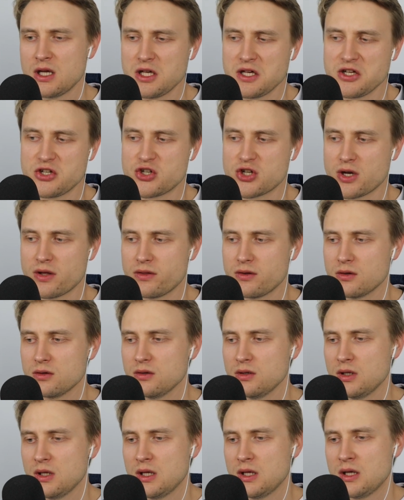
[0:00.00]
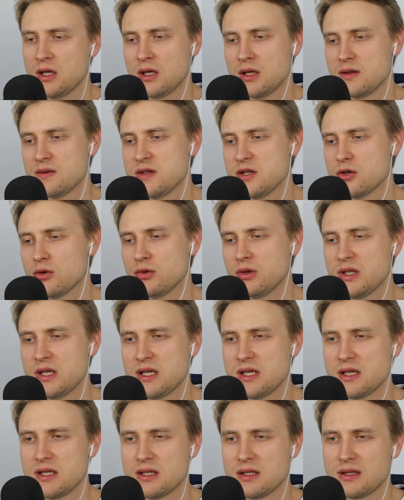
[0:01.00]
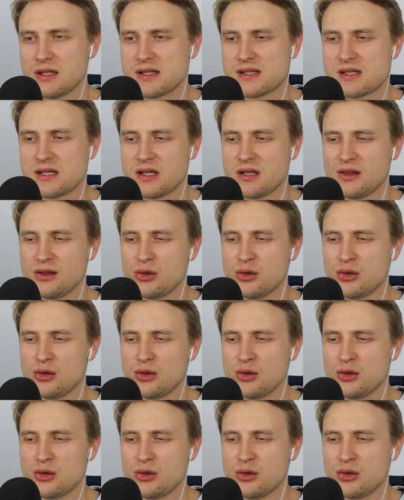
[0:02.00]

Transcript: each other. The only, let's say,